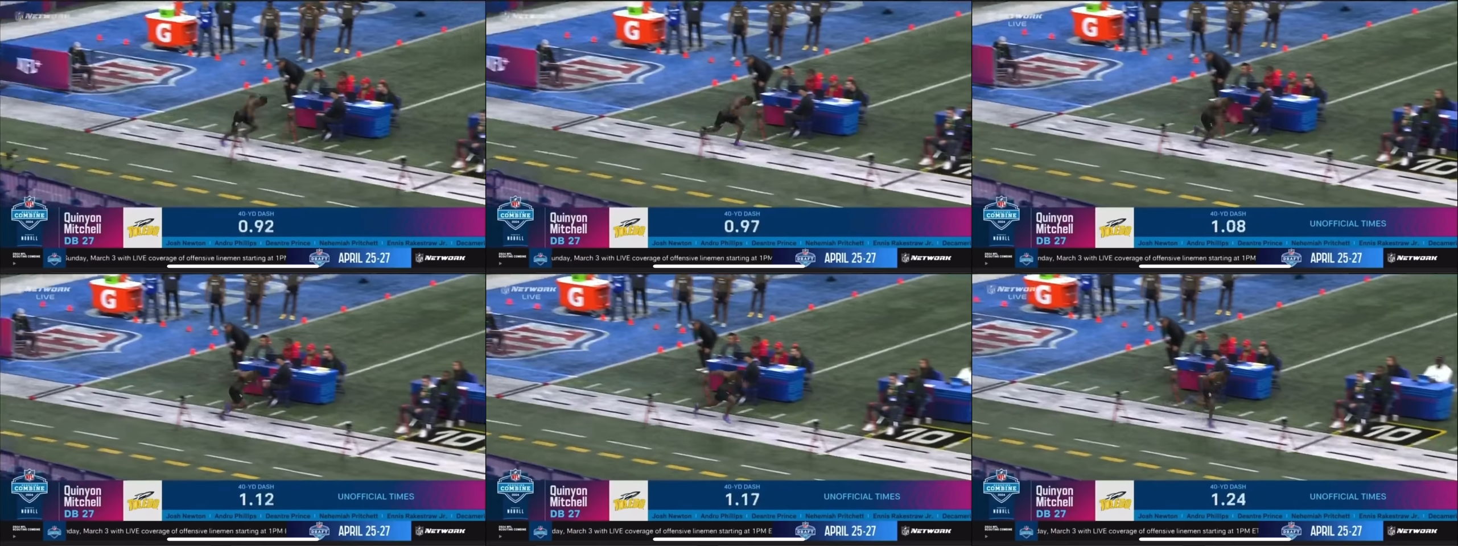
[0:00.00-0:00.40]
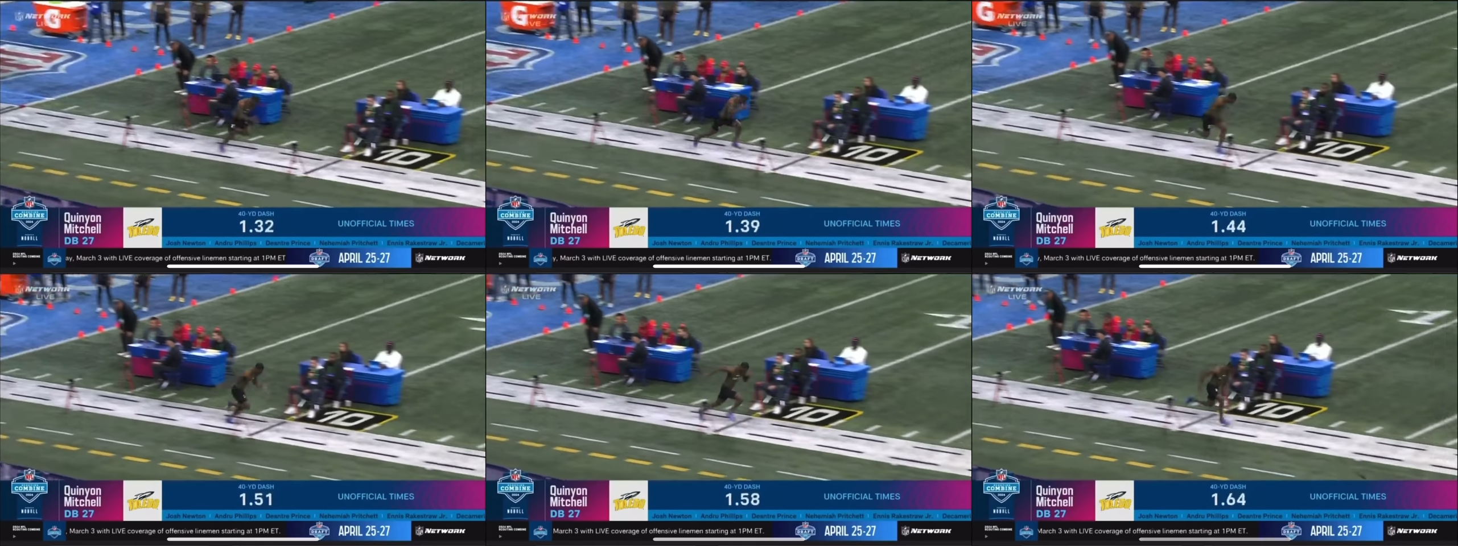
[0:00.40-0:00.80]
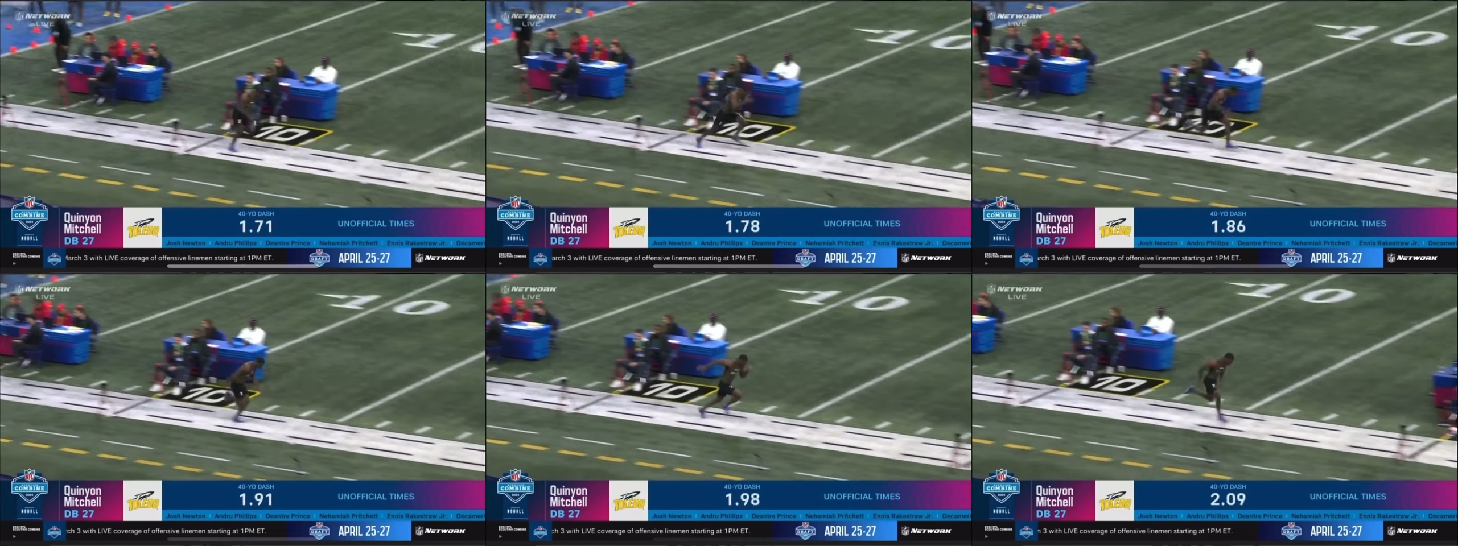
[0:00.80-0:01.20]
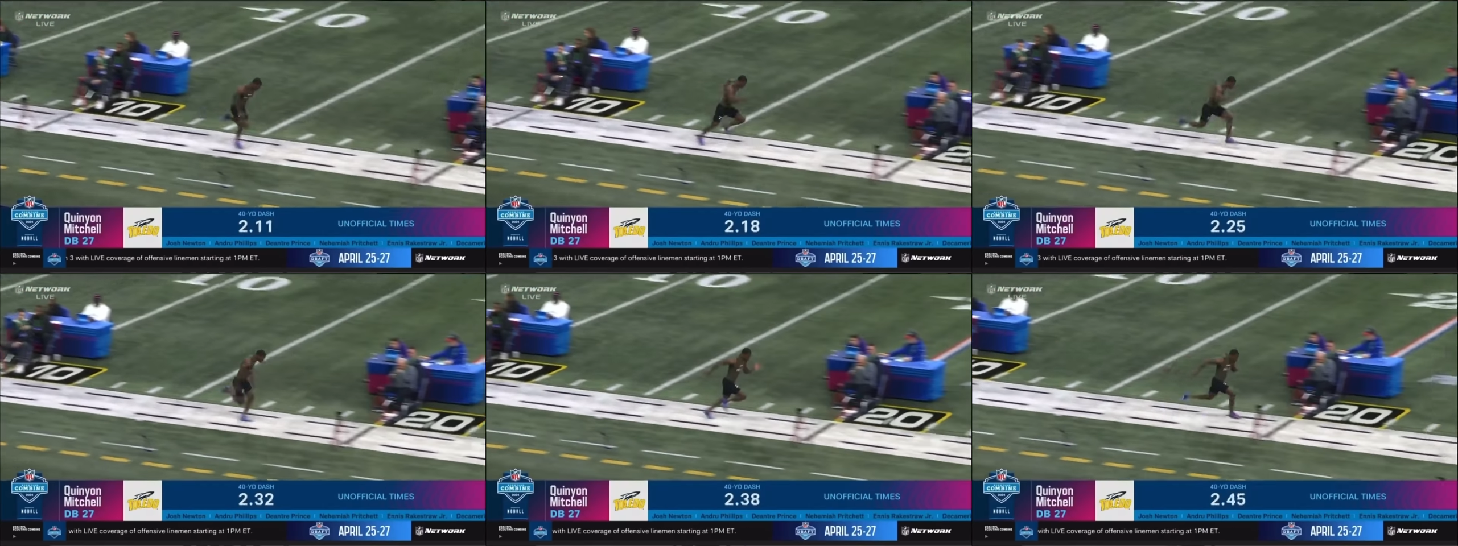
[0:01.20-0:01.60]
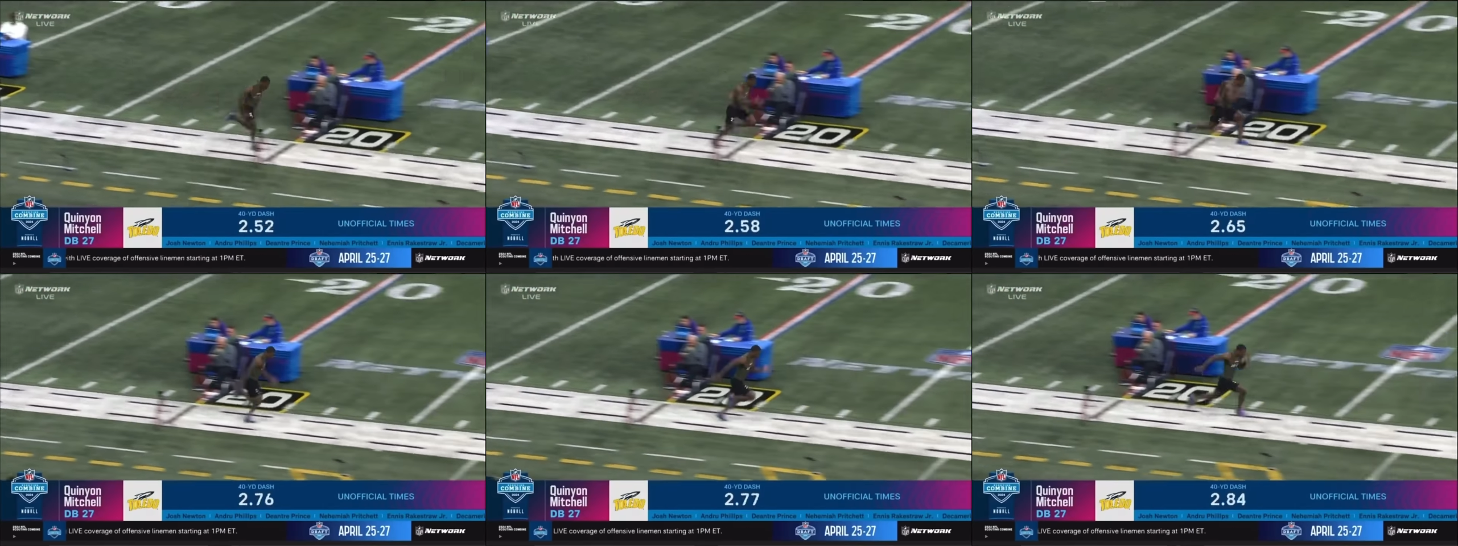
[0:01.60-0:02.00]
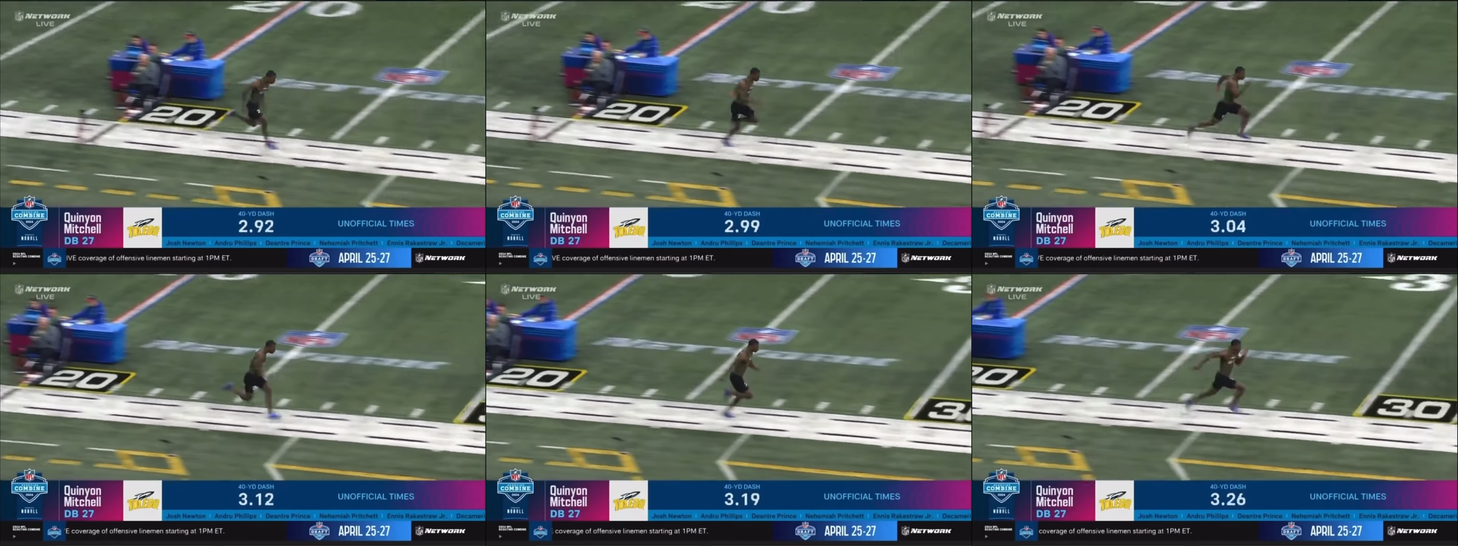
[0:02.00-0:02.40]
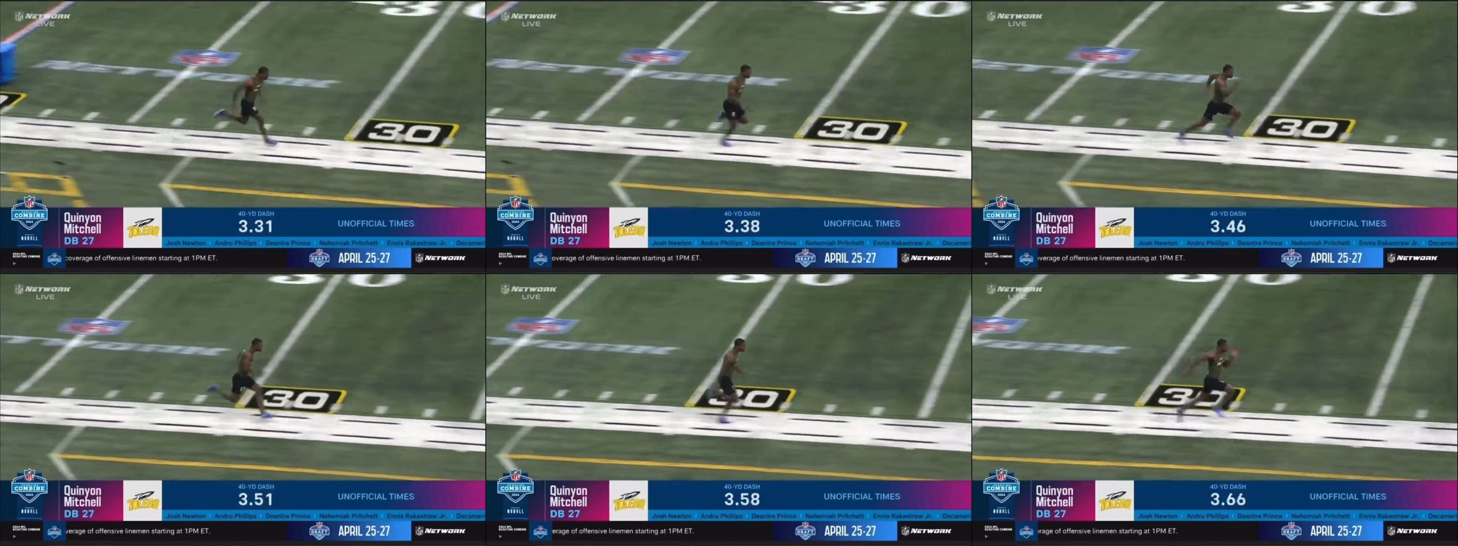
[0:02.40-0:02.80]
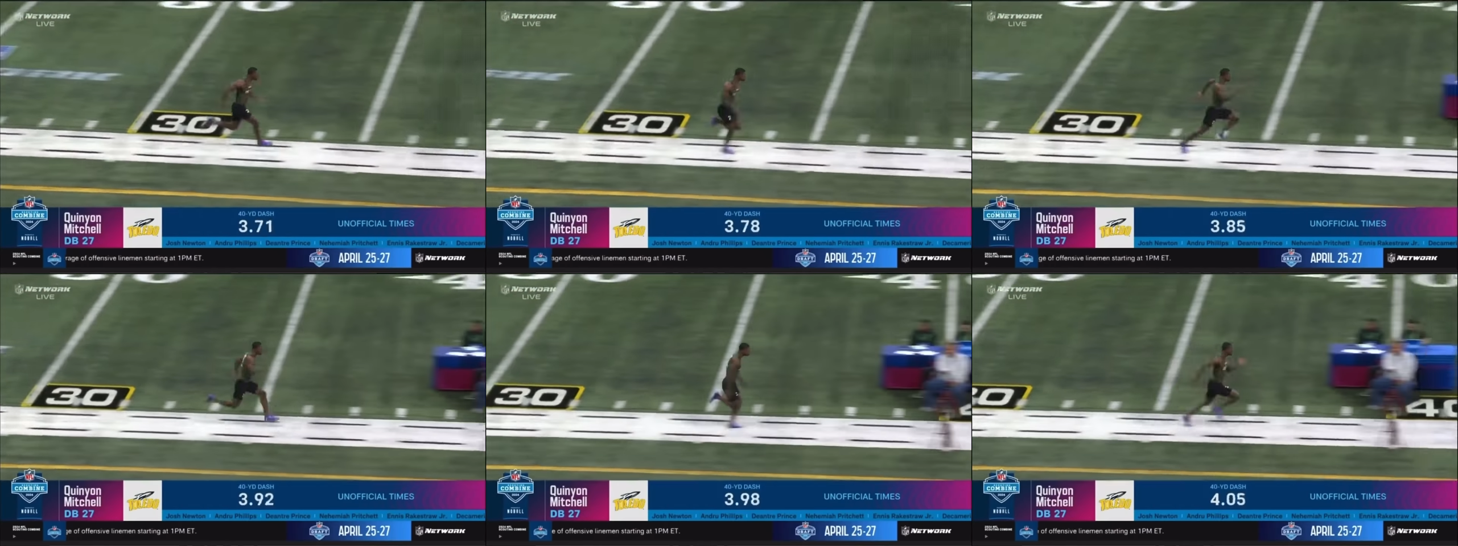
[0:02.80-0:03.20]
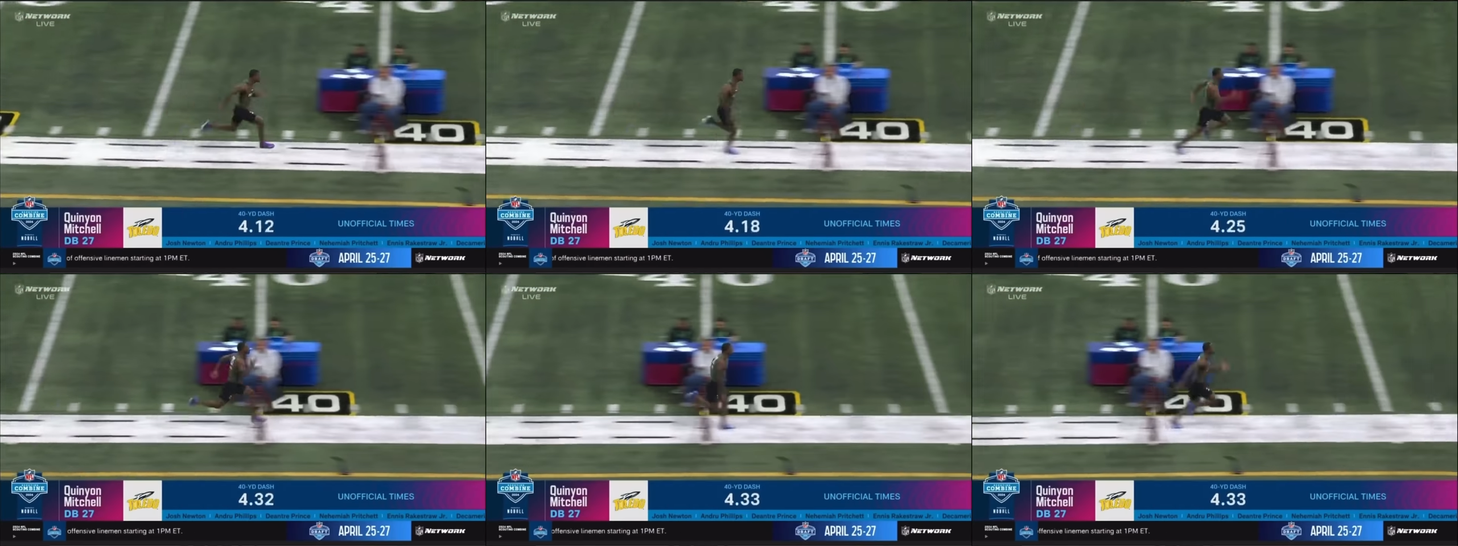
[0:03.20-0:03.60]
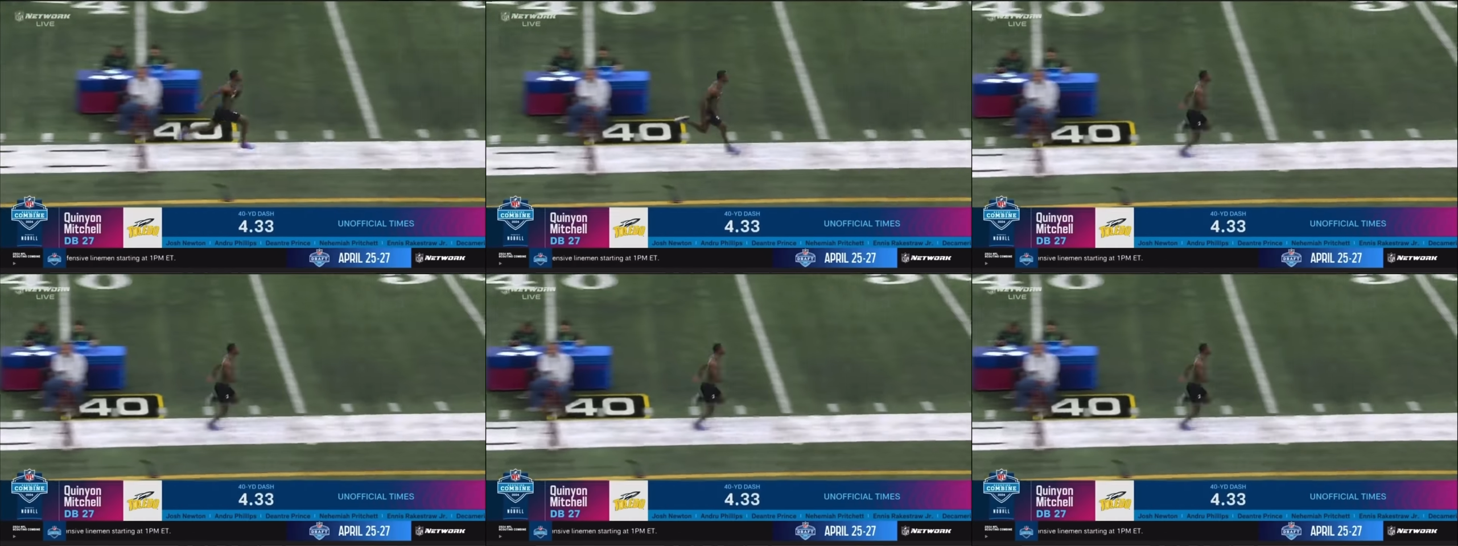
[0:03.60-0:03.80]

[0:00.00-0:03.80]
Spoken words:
Nobody's mouth can be seen.